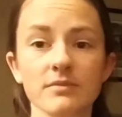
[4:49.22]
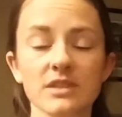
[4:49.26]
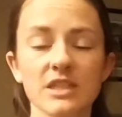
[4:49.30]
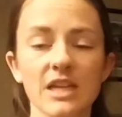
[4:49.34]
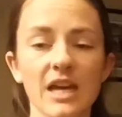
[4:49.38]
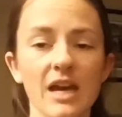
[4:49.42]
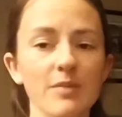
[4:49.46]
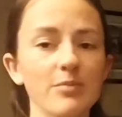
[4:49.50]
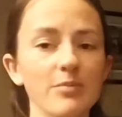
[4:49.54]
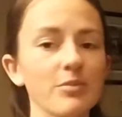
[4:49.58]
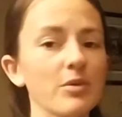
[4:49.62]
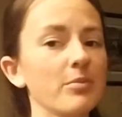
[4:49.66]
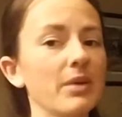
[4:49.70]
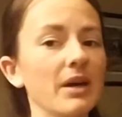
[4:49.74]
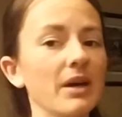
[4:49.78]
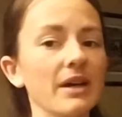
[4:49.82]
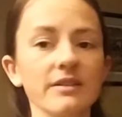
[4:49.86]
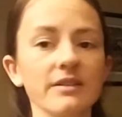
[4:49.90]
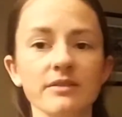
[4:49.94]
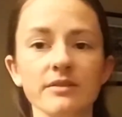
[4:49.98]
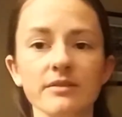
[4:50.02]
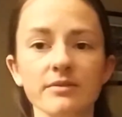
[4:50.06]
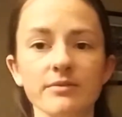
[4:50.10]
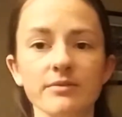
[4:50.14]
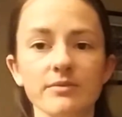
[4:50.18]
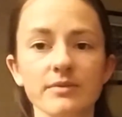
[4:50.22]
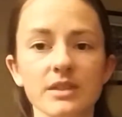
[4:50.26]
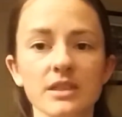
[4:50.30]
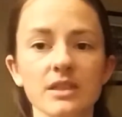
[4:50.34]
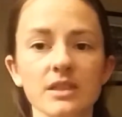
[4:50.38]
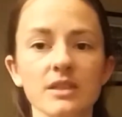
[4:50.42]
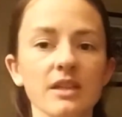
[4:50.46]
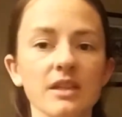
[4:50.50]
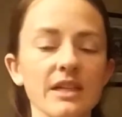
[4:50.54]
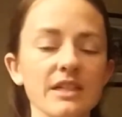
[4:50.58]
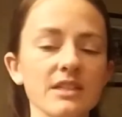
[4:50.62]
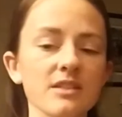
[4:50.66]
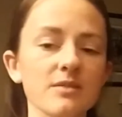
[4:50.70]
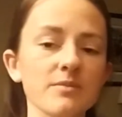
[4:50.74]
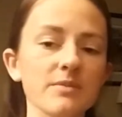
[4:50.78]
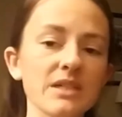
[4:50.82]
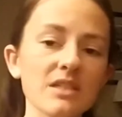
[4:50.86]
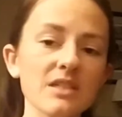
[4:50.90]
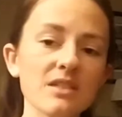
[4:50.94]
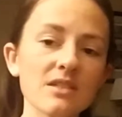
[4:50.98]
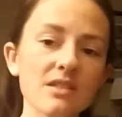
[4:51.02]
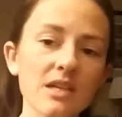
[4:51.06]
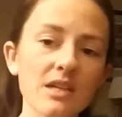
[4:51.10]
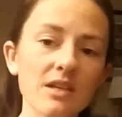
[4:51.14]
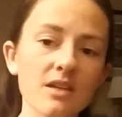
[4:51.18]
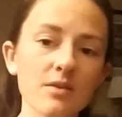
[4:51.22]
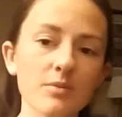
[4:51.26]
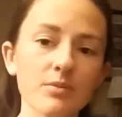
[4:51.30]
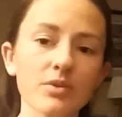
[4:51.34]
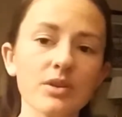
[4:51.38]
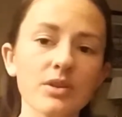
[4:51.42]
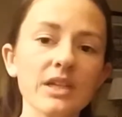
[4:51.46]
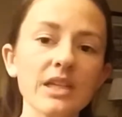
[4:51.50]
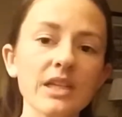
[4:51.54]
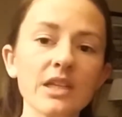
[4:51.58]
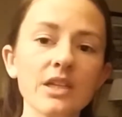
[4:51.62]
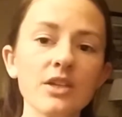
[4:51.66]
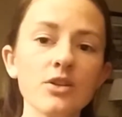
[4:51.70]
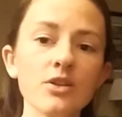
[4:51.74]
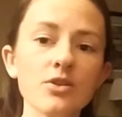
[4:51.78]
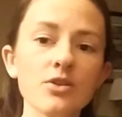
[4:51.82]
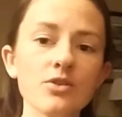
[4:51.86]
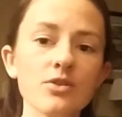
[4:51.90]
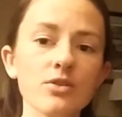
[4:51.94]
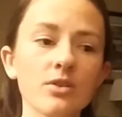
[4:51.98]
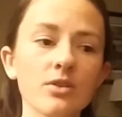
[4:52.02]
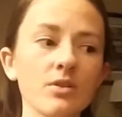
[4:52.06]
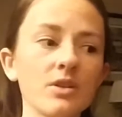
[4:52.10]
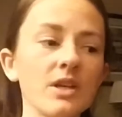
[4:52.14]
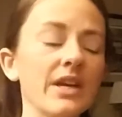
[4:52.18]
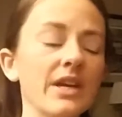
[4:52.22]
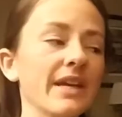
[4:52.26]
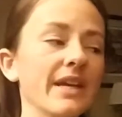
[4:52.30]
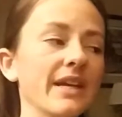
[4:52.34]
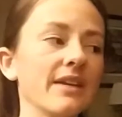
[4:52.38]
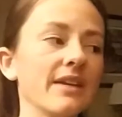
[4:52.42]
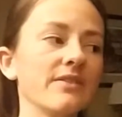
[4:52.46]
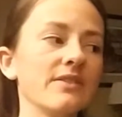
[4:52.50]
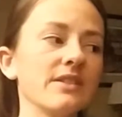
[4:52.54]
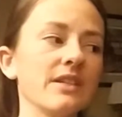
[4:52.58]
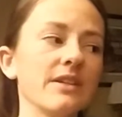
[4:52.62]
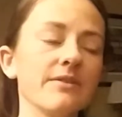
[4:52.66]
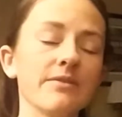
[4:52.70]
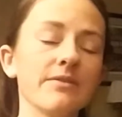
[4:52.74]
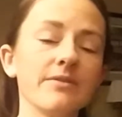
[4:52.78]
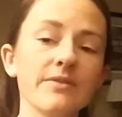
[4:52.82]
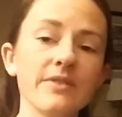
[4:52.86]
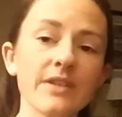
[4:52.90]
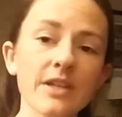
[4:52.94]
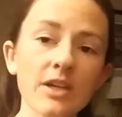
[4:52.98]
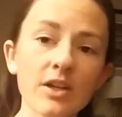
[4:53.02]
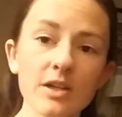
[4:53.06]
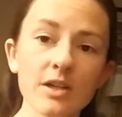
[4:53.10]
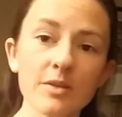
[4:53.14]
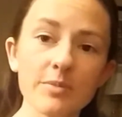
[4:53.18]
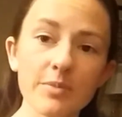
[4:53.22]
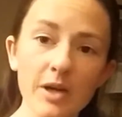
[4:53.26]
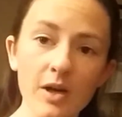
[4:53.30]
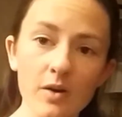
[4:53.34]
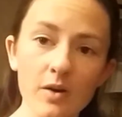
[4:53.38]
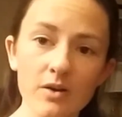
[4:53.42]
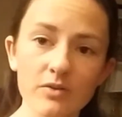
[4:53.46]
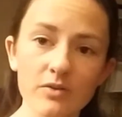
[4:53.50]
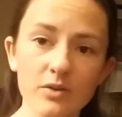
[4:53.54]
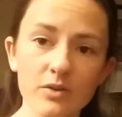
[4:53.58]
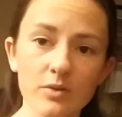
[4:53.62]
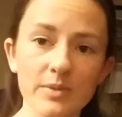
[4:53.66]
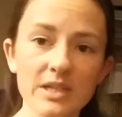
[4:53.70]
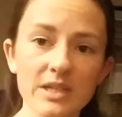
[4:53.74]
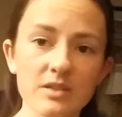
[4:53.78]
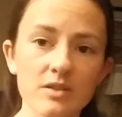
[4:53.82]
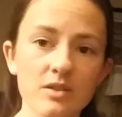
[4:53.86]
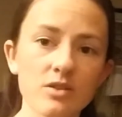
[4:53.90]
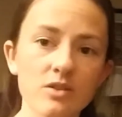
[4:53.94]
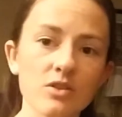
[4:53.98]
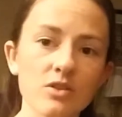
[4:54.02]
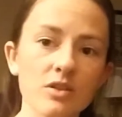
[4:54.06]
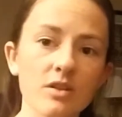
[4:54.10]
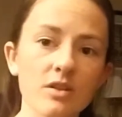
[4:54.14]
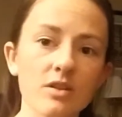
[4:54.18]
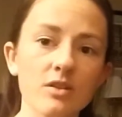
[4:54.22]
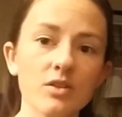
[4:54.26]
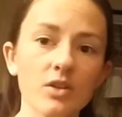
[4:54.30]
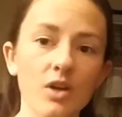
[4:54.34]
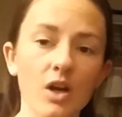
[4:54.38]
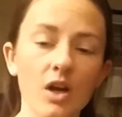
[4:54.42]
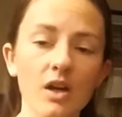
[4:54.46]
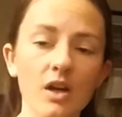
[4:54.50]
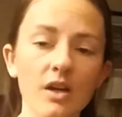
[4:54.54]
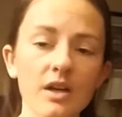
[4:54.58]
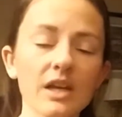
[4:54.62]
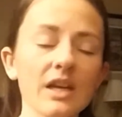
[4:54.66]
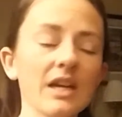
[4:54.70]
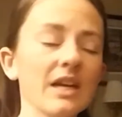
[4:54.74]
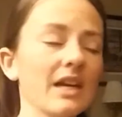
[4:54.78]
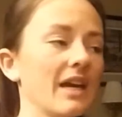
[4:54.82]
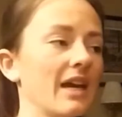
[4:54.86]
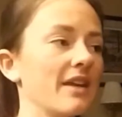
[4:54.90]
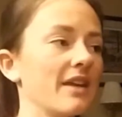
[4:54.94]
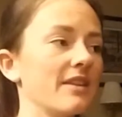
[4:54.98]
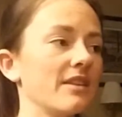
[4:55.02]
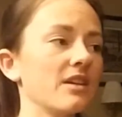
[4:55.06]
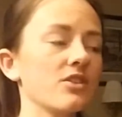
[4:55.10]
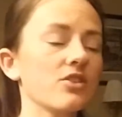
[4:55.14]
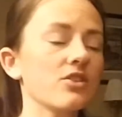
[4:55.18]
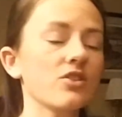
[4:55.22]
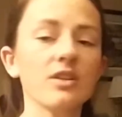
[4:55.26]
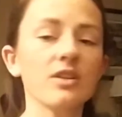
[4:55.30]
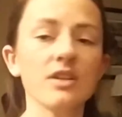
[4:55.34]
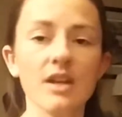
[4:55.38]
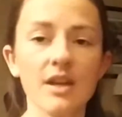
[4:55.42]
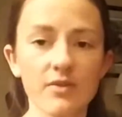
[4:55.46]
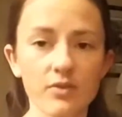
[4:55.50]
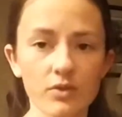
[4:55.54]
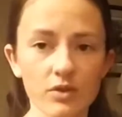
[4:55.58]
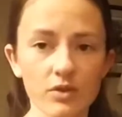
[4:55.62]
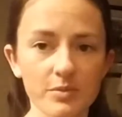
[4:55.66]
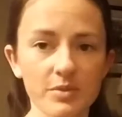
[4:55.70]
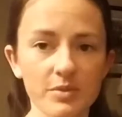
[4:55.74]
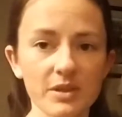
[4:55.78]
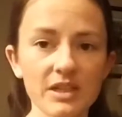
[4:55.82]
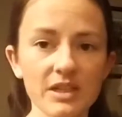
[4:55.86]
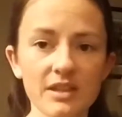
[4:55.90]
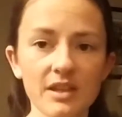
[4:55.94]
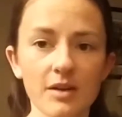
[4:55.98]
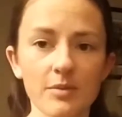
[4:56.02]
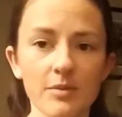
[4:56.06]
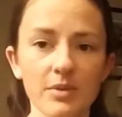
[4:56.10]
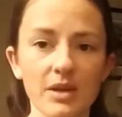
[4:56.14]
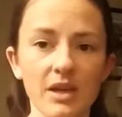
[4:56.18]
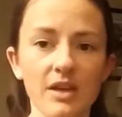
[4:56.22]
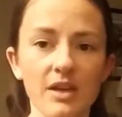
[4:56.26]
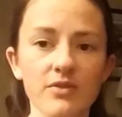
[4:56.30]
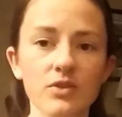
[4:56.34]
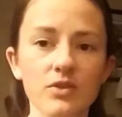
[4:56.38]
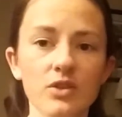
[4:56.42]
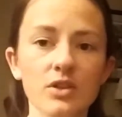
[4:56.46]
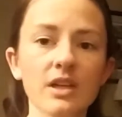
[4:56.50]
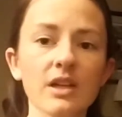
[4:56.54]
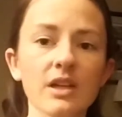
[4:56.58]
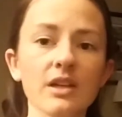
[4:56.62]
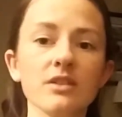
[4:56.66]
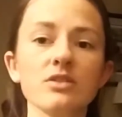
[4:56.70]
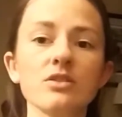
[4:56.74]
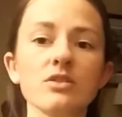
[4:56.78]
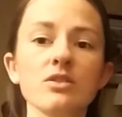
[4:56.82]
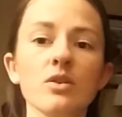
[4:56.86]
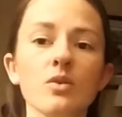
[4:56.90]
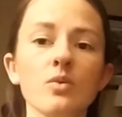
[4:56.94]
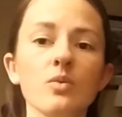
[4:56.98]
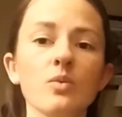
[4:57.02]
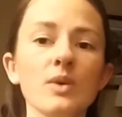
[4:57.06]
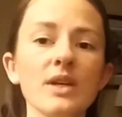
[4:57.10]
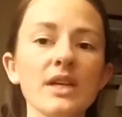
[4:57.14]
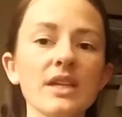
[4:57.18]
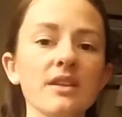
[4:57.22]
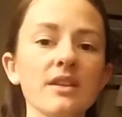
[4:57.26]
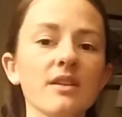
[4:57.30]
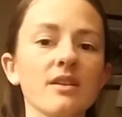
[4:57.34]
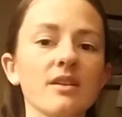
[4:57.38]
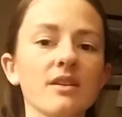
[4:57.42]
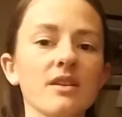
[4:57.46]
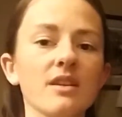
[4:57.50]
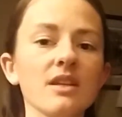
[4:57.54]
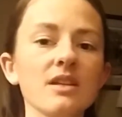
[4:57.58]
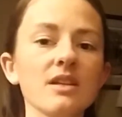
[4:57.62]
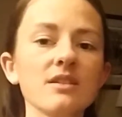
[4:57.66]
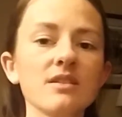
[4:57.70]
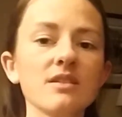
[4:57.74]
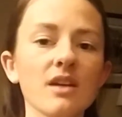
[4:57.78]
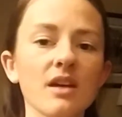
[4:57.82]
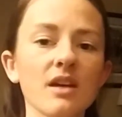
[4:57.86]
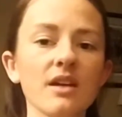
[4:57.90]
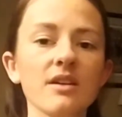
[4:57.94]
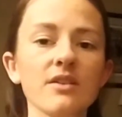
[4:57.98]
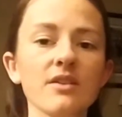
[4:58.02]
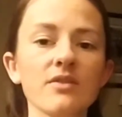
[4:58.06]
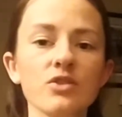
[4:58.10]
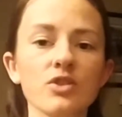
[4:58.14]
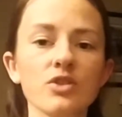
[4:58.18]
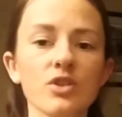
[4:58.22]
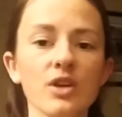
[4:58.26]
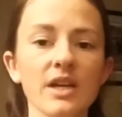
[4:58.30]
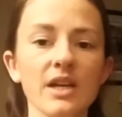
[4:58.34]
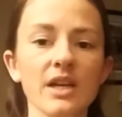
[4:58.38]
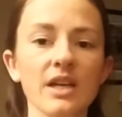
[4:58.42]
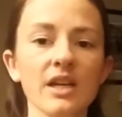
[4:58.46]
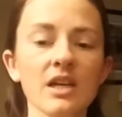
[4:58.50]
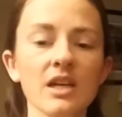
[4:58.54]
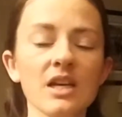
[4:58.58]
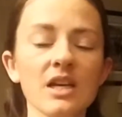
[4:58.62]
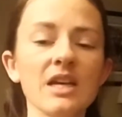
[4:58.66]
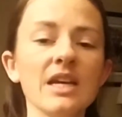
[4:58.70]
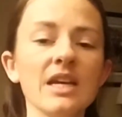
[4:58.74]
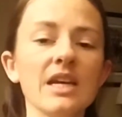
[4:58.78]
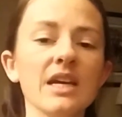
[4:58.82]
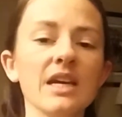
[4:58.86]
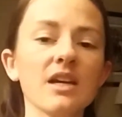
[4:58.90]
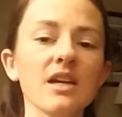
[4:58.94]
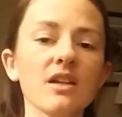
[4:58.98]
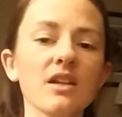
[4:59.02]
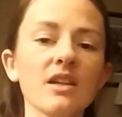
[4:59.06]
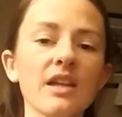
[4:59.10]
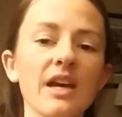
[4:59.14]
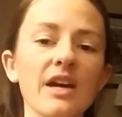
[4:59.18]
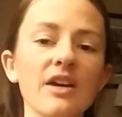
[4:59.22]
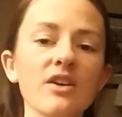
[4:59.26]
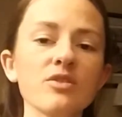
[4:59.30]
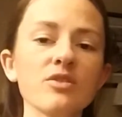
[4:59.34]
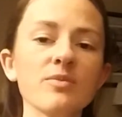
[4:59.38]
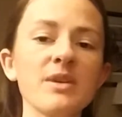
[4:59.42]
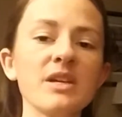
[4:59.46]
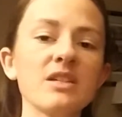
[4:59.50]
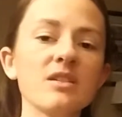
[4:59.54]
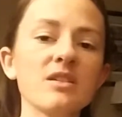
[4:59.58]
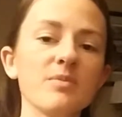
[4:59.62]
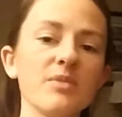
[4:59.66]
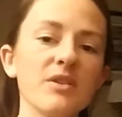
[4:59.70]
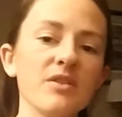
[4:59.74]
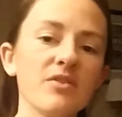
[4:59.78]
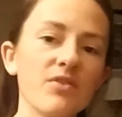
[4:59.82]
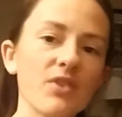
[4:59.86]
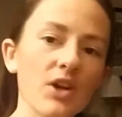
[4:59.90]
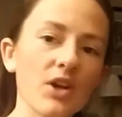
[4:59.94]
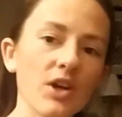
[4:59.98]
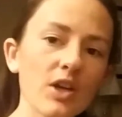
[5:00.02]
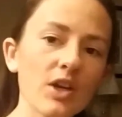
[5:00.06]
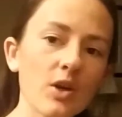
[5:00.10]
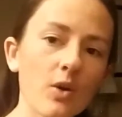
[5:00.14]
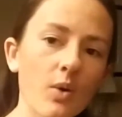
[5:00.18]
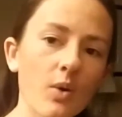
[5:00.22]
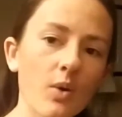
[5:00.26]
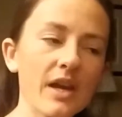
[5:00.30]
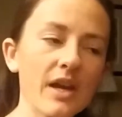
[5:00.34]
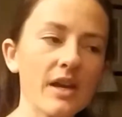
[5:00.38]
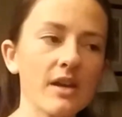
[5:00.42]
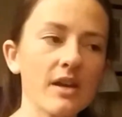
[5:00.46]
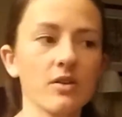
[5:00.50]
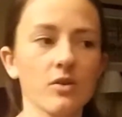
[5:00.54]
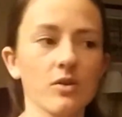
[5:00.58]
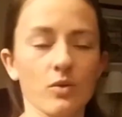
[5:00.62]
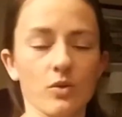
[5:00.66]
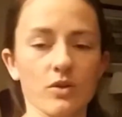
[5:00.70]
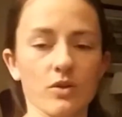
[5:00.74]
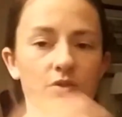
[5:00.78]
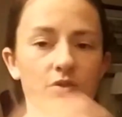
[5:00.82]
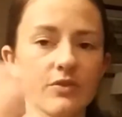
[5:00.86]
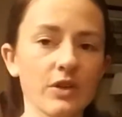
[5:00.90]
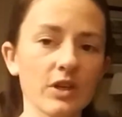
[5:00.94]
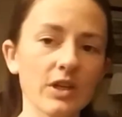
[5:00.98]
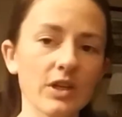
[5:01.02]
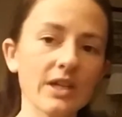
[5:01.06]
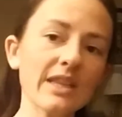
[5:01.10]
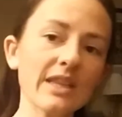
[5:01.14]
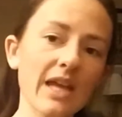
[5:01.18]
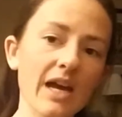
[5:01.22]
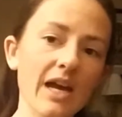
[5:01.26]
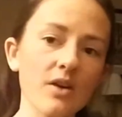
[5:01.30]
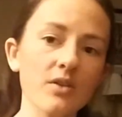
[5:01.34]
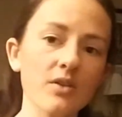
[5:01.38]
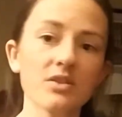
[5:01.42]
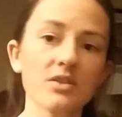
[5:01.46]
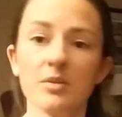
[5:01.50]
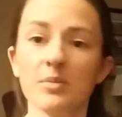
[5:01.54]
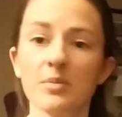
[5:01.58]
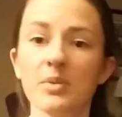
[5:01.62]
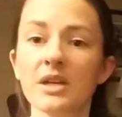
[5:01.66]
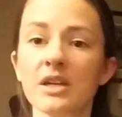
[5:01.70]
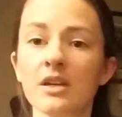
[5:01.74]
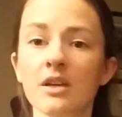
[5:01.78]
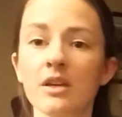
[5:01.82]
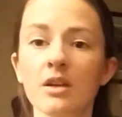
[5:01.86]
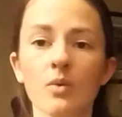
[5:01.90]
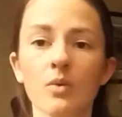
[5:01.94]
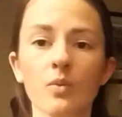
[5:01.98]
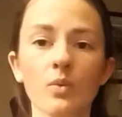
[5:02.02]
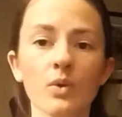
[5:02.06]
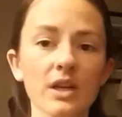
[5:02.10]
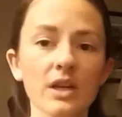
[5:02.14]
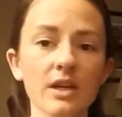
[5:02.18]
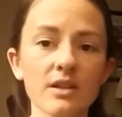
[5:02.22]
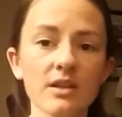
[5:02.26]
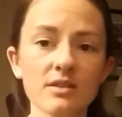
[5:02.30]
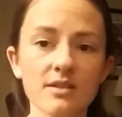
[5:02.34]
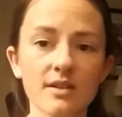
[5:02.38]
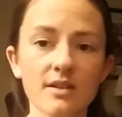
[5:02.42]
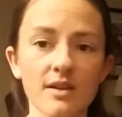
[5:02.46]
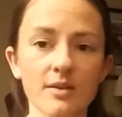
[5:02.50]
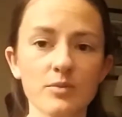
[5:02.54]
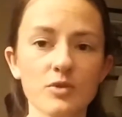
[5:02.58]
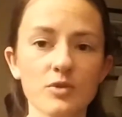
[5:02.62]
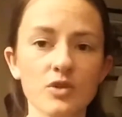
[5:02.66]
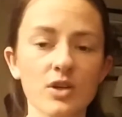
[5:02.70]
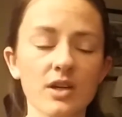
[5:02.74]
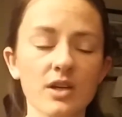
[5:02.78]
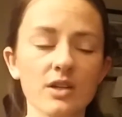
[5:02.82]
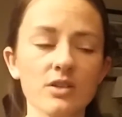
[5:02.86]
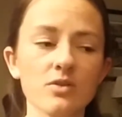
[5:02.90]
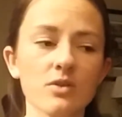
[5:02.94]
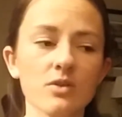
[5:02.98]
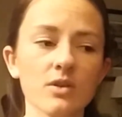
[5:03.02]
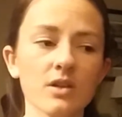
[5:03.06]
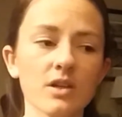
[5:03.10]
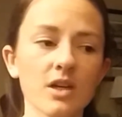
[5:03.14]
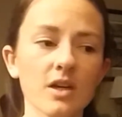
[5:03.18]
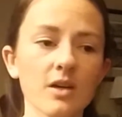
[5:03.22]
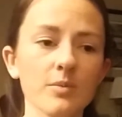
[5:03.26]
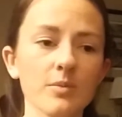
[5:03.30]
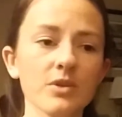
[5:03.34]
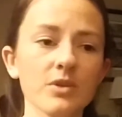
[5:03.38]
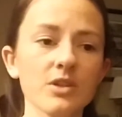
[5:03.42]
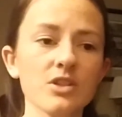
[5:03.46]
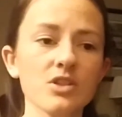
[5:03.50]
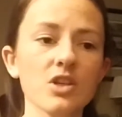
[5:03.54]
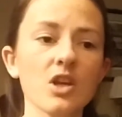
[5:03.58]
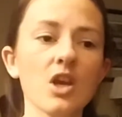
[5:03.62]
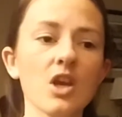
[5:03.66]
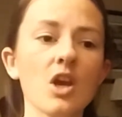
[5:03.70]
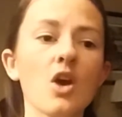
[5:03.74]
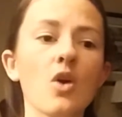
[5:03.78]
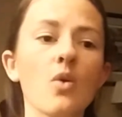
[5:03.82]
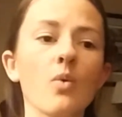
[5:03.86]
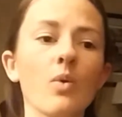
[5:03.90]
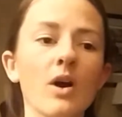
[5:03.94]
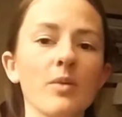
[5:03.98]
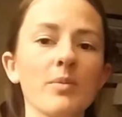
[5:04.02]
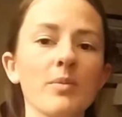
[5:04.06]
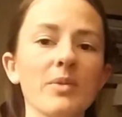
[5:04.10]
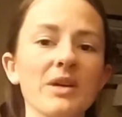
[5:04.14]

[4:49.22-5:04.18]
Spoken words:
tap a button. lets me stay completely neutral, gives a very powerful message to the dog, and they should never repeat that behavior again. So with this kind of training, it allows me to be very quiet or very loud, depending on what it is that I'm trying to accomplish, while